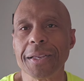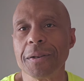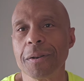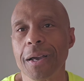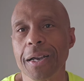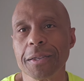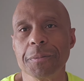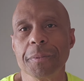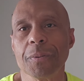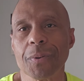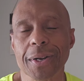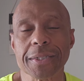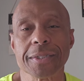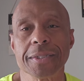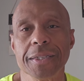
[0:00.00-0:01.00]
You know how you be
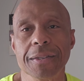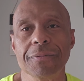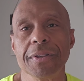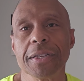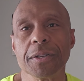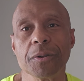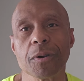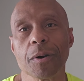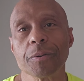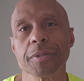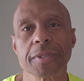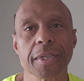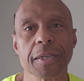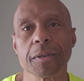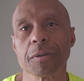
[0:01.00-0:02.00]
watching TV and you always
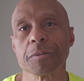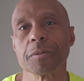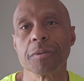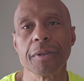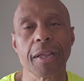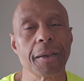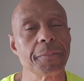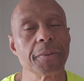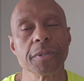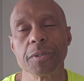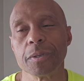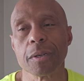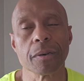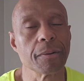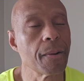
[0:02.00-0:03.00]
say, don't do that. But,
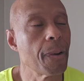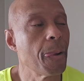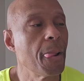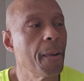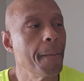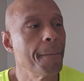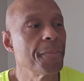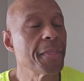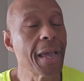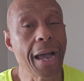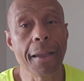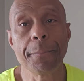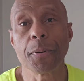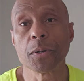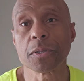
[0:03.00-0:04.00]
you know,
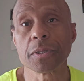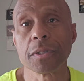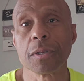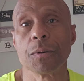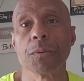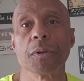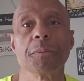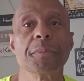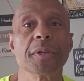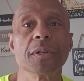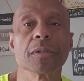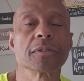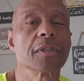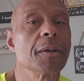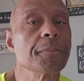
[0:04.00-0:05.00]
I personally don't want to be in
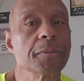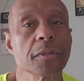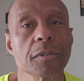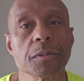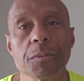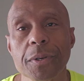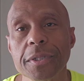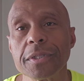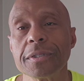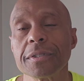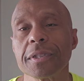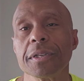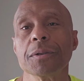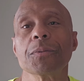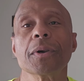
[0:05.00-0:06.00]
those type of situations
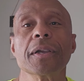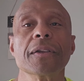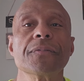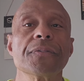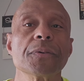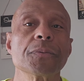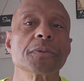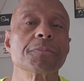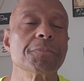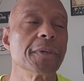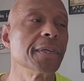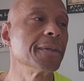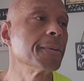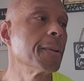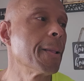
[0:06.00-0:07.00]
anyway, if it was
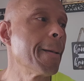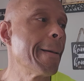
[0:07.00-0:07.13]
me.